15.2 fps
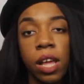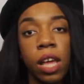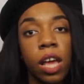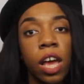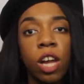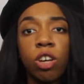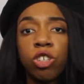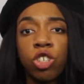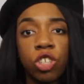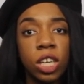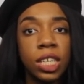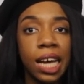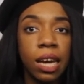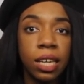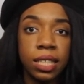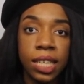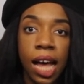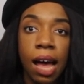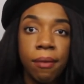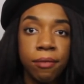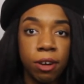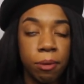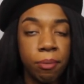it'll stretch out a
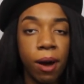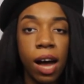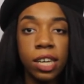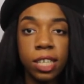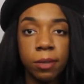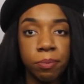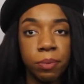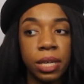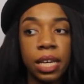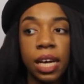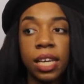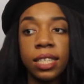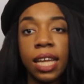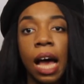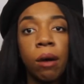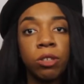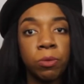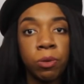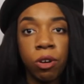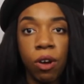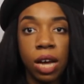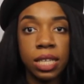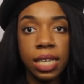time for a project because I was
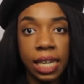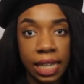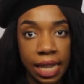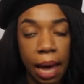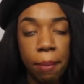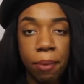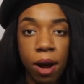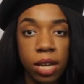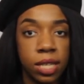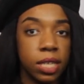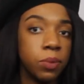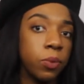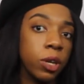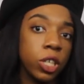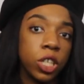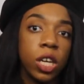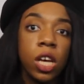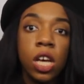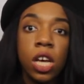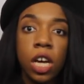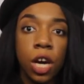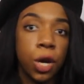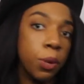procrastinating that process, which
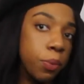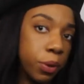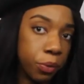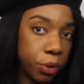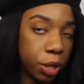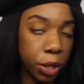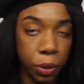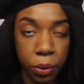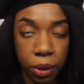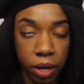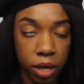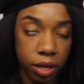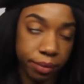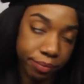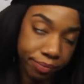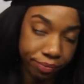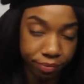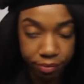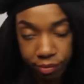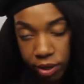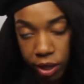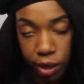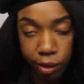could have been really quick.
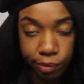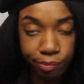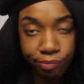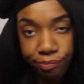So